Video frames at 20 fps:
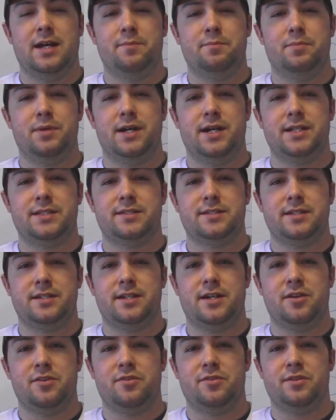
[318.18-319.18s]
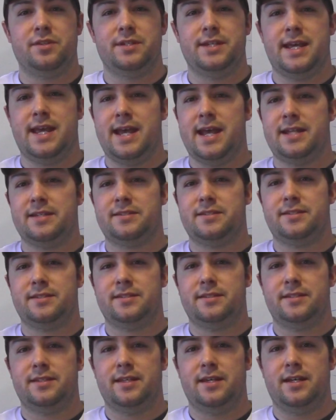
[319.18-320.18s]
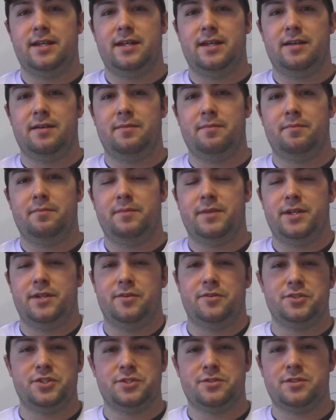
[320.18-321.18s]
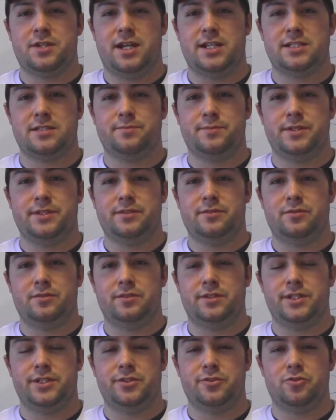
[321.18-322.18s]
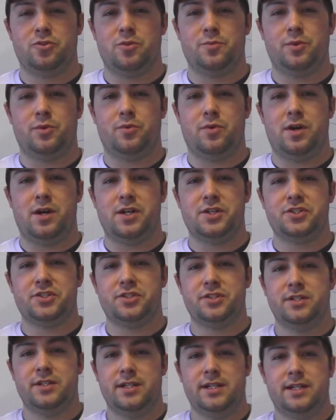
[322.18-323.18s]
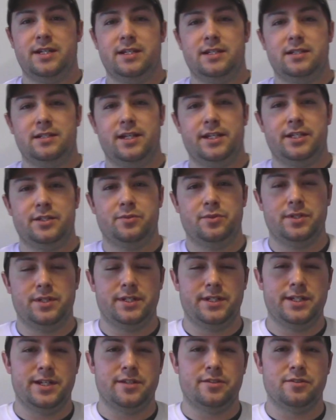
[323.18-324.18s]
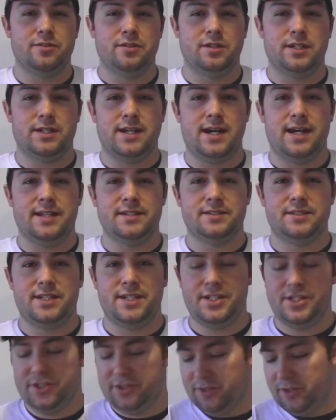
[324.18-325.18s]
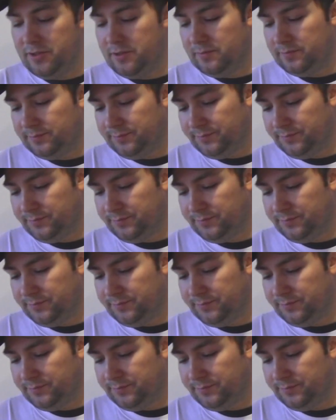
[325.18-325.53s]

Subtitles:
But other than that, you know, just toss them in your normal wash like you would any other cotton t-shirt.